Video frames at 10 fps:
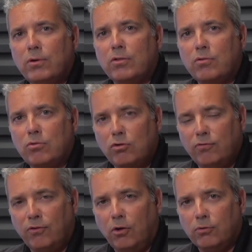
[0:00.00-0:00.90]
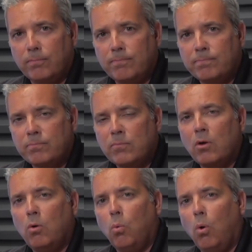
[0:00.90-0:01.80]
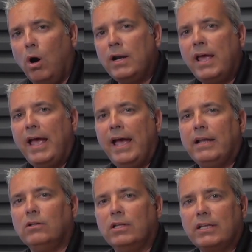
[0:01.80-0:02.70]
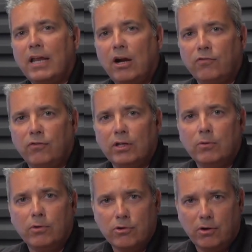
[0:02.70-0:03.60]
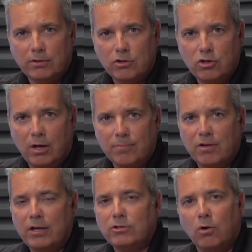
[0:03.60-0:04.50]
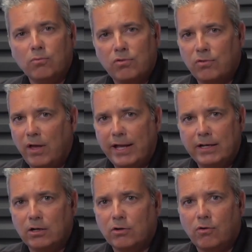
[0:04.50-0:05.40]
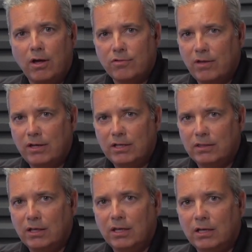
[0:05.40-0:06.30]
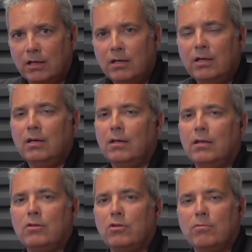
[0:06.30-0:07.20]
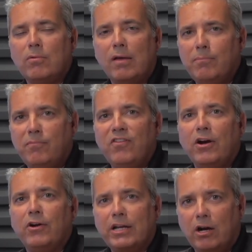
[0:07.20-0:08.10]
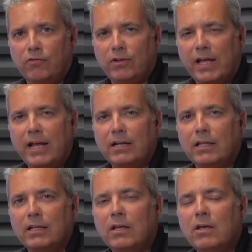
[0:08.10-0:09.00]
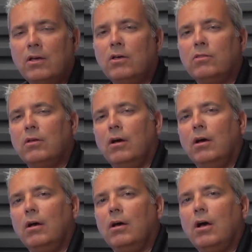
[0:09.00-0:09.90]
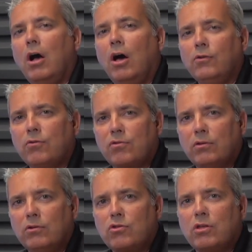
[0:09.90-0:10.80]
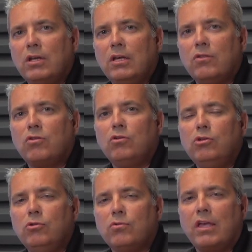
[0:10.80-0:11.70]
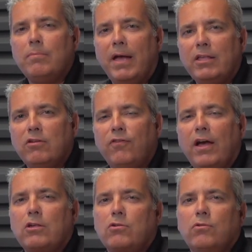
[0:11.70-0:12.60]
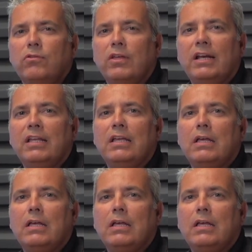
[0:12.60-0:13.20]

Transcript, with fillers: is twofold. One, handle it carefully when you're on the job site. Don't slide it across anything. Very careful handling. The other solution is to use a manufacturer that